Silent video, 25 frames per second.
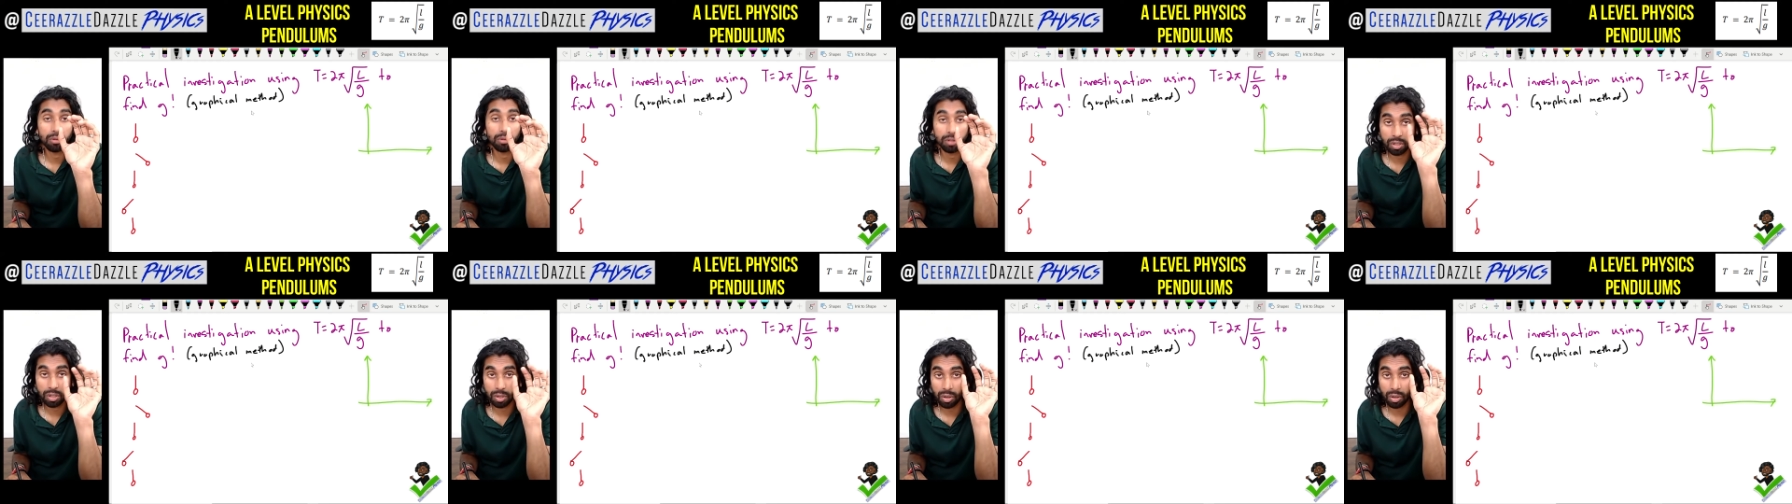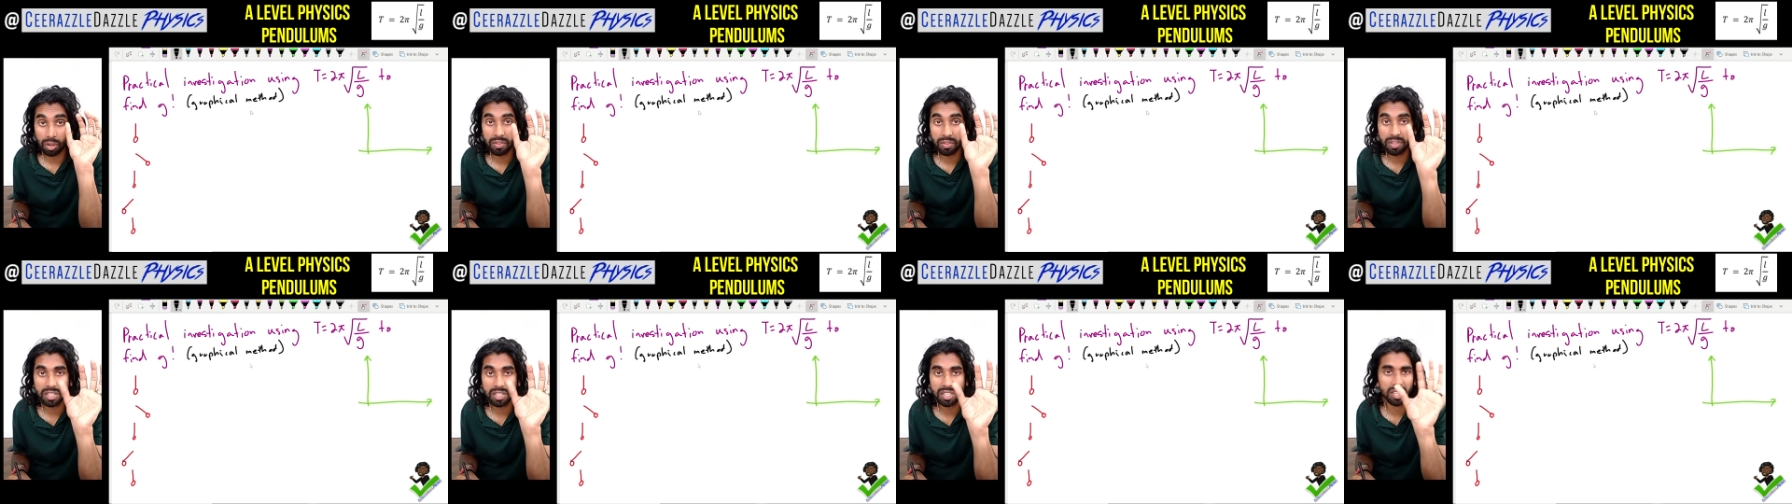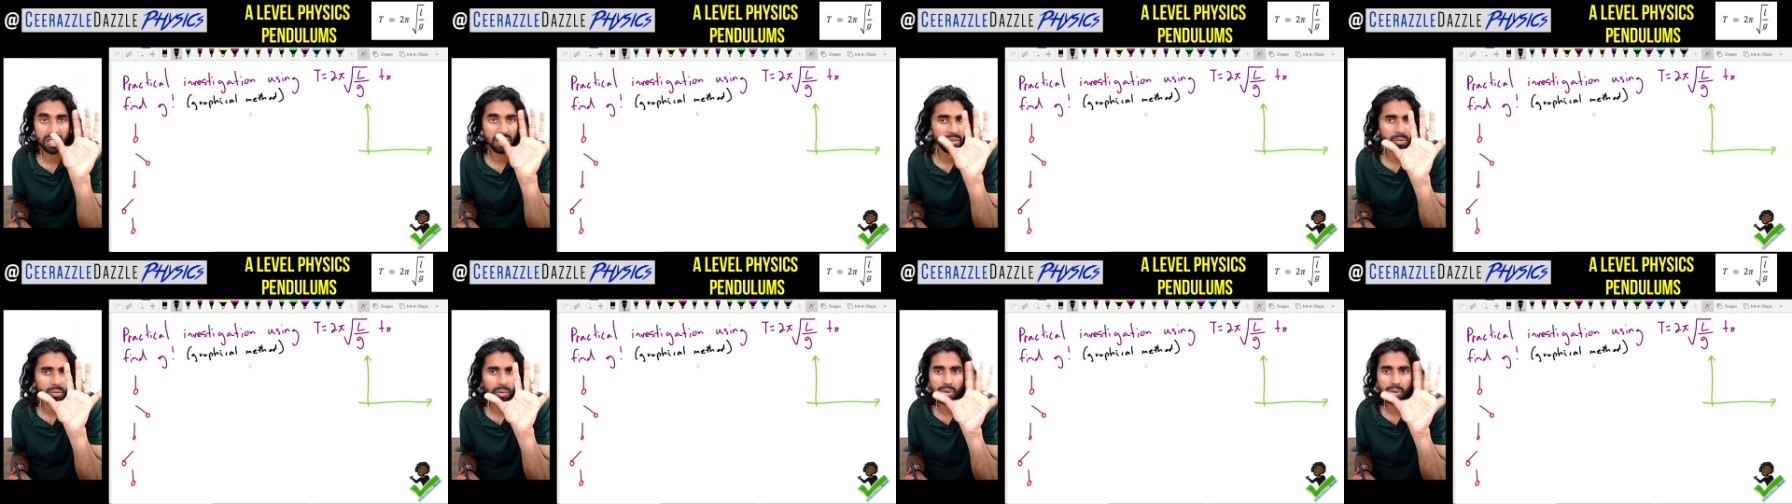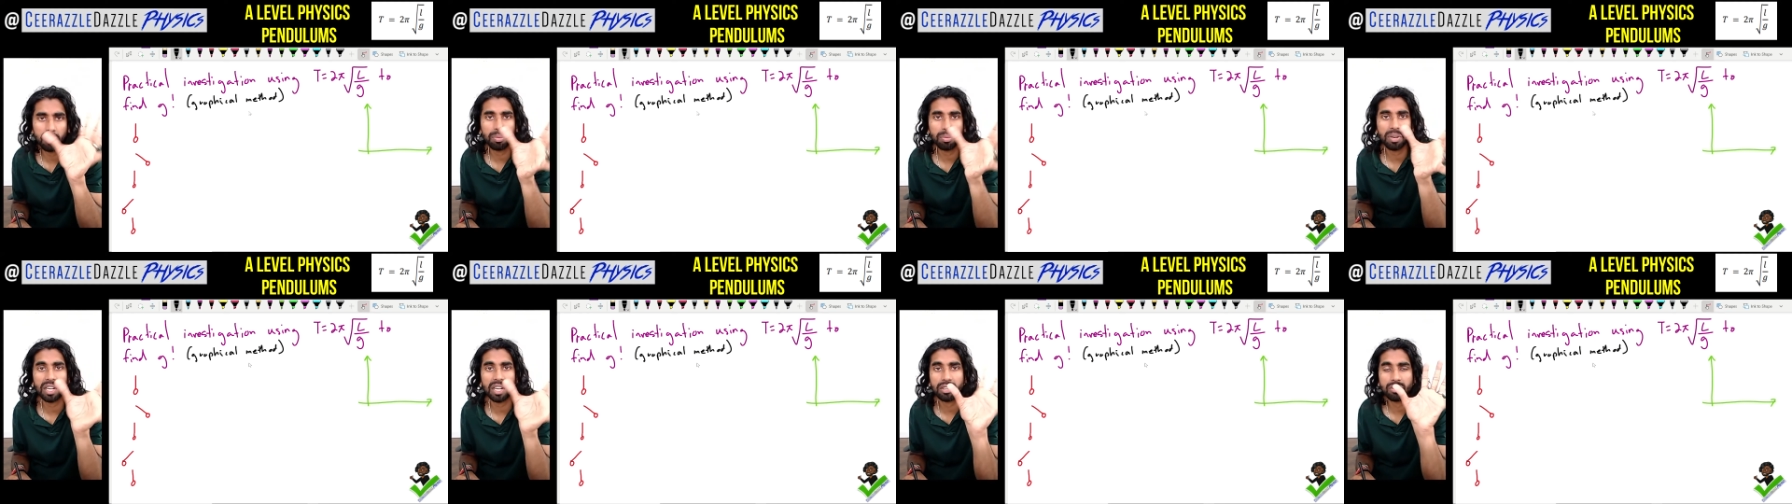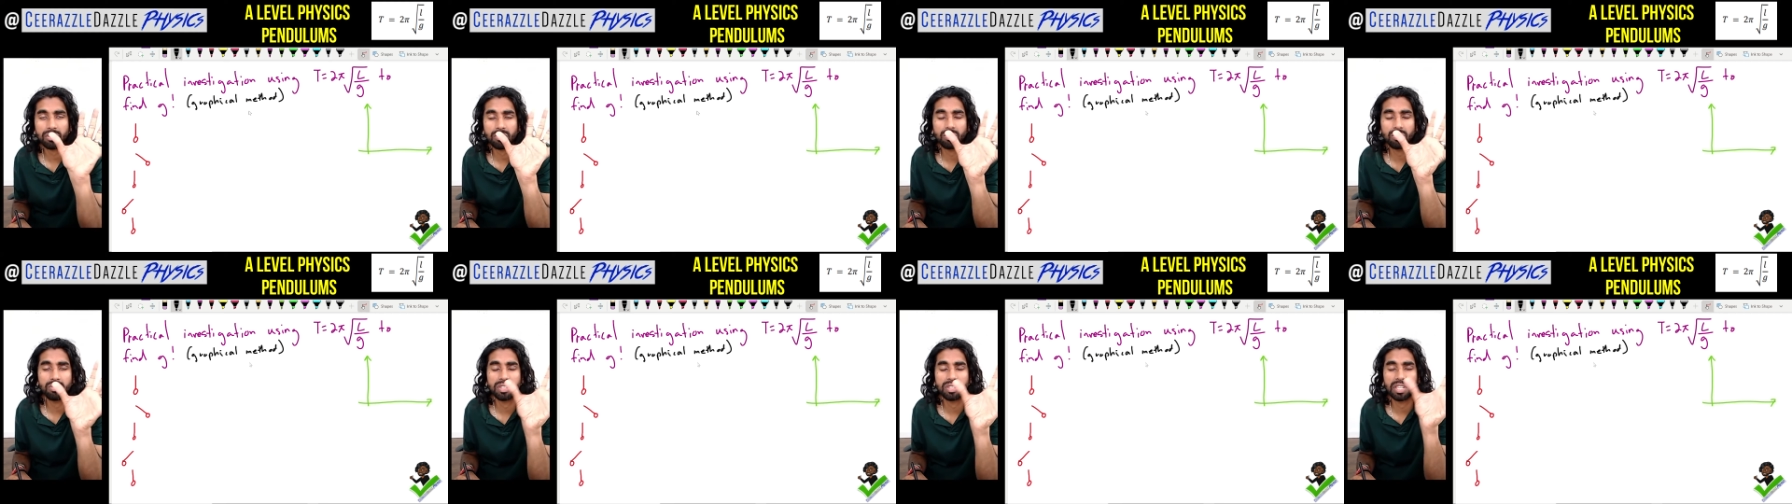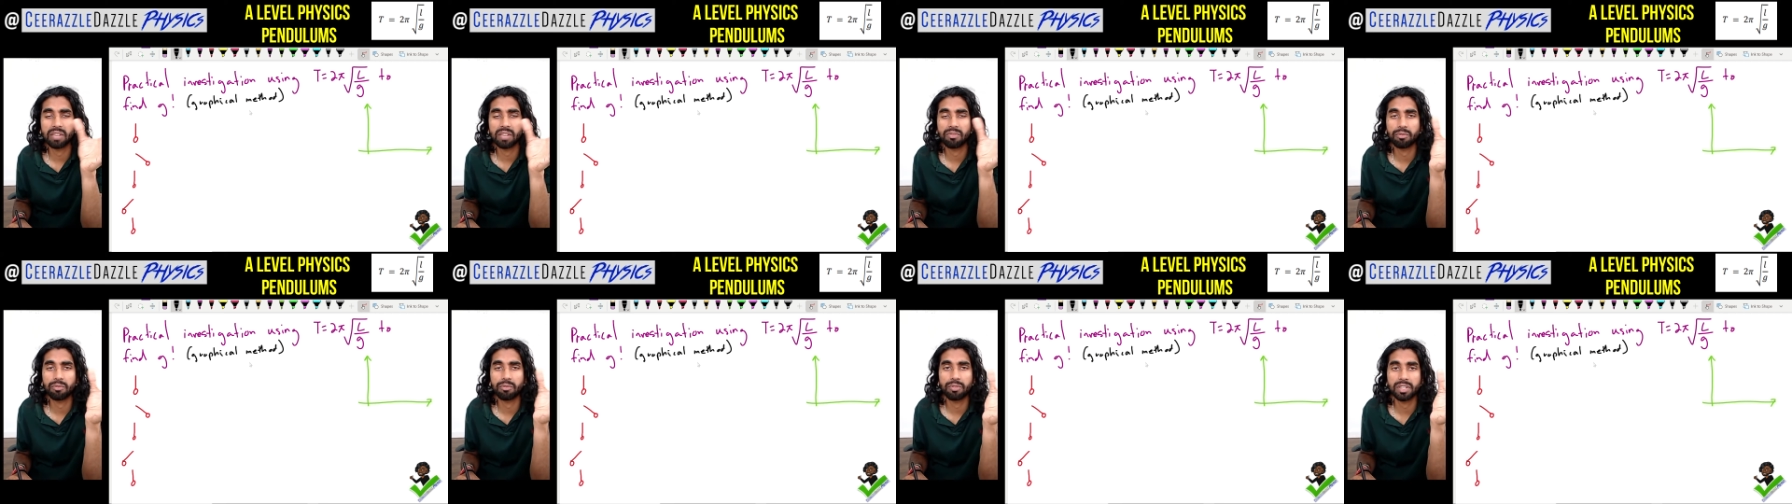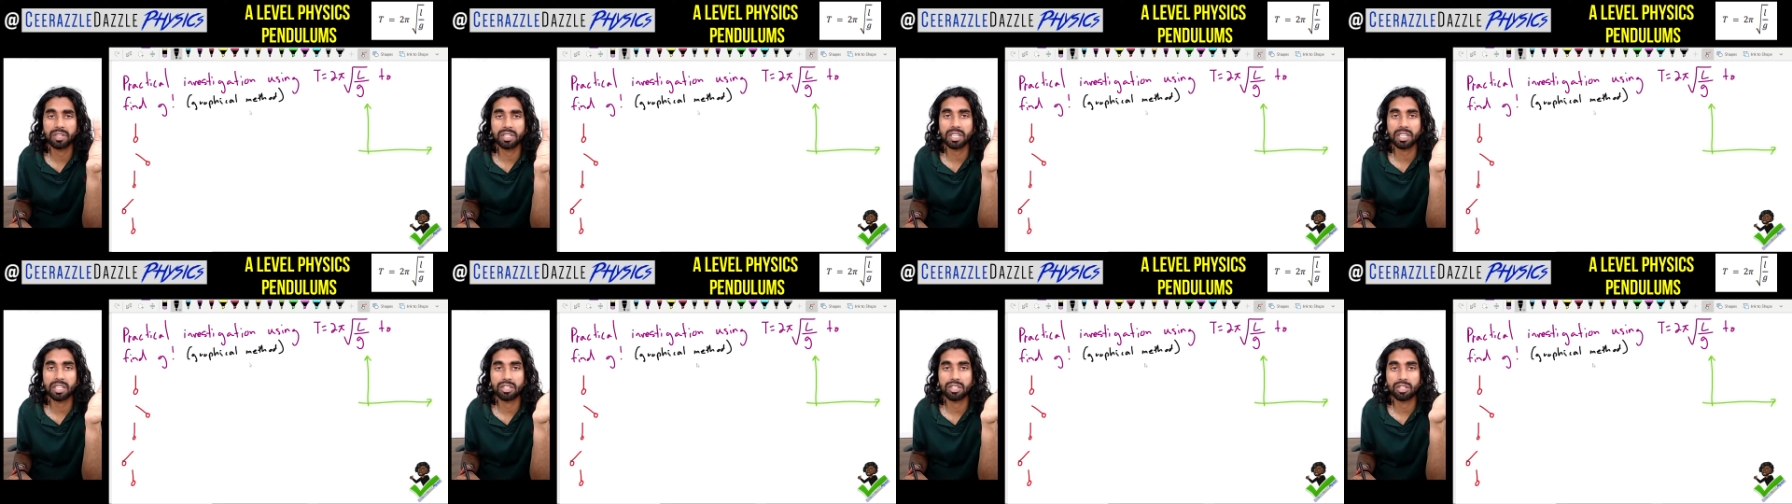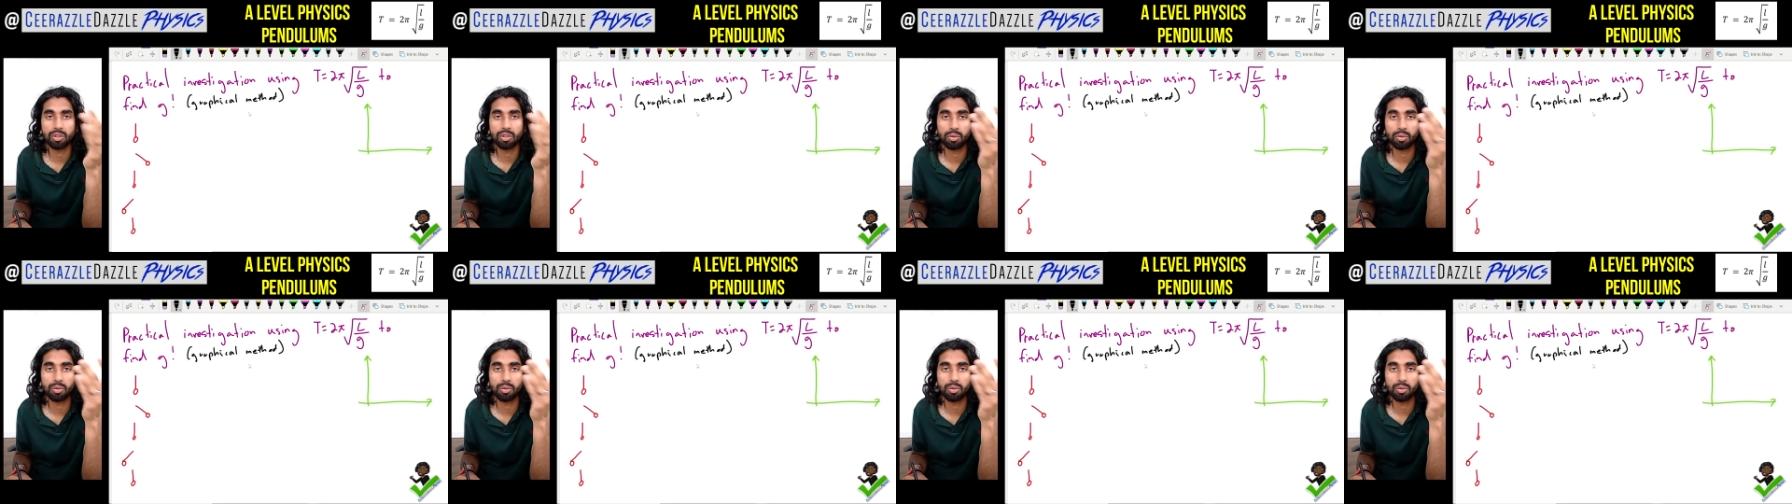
So obviously, all the practicals in level physics,